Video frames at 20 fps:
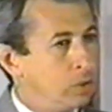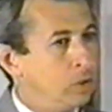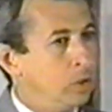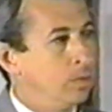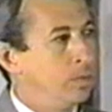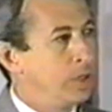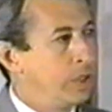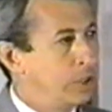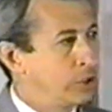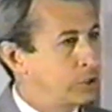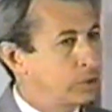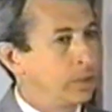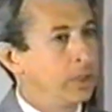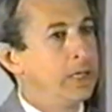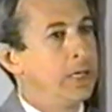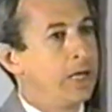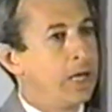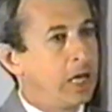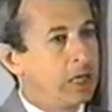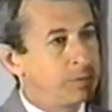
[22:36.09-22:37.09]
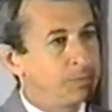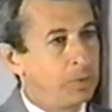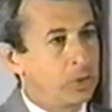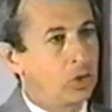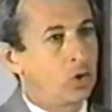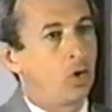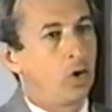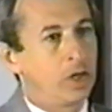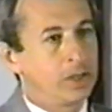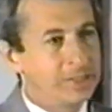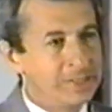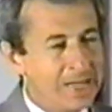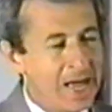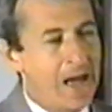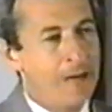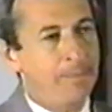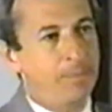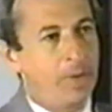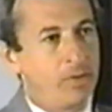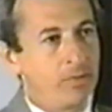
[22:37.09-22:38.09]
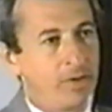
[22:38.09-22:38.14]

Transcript: human history has been caused not by